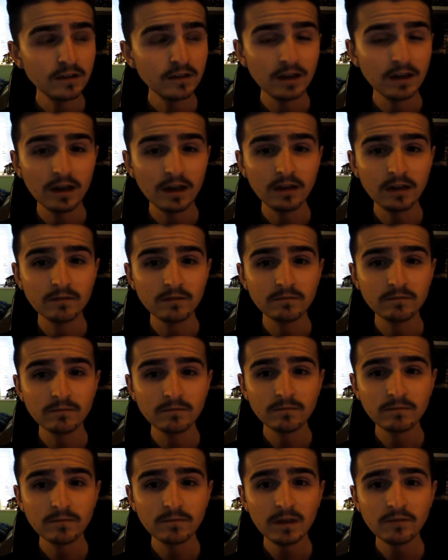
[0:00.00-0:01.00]
I
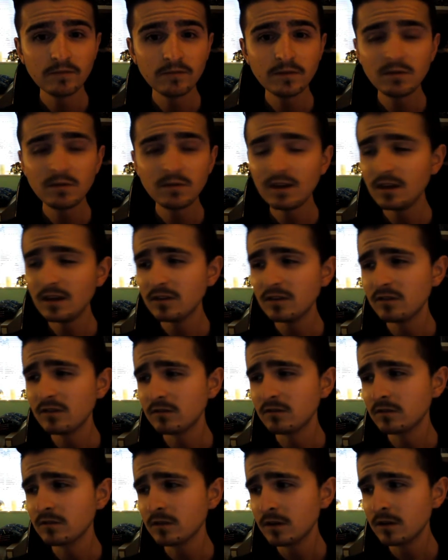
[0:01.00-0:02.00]
feel like, I don't know,
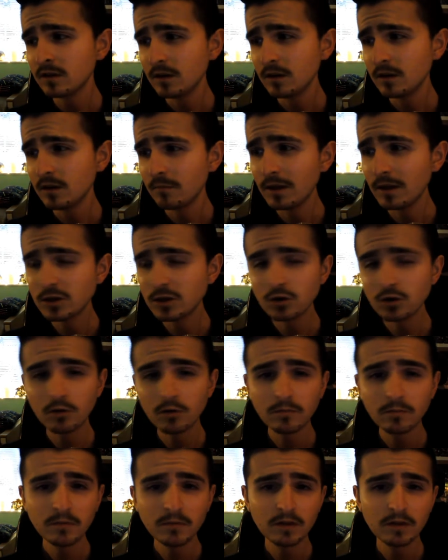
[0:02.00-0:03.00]
my job,
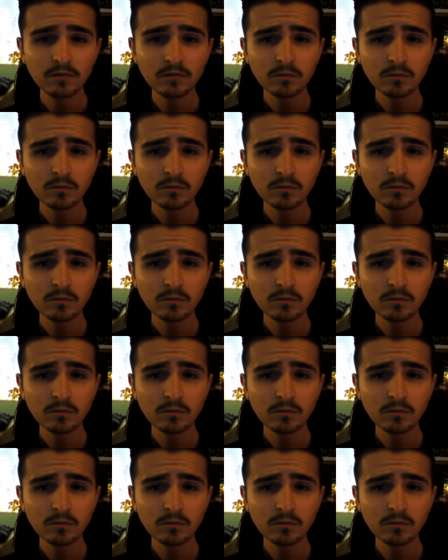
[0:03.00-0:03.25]
as